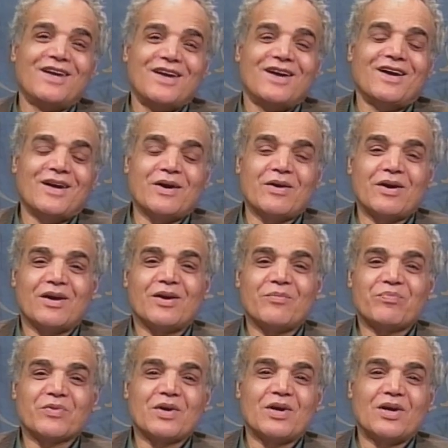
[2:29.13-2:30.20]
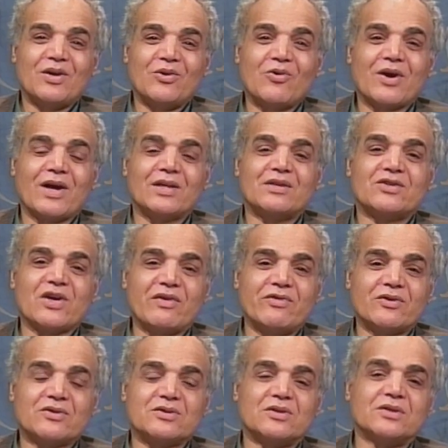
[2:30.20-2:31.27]
Uh, uh, look at
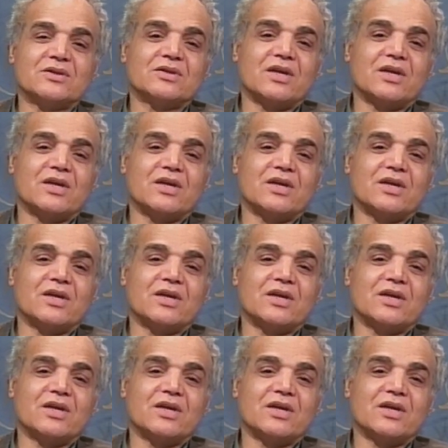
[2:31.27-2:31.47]
Jefferson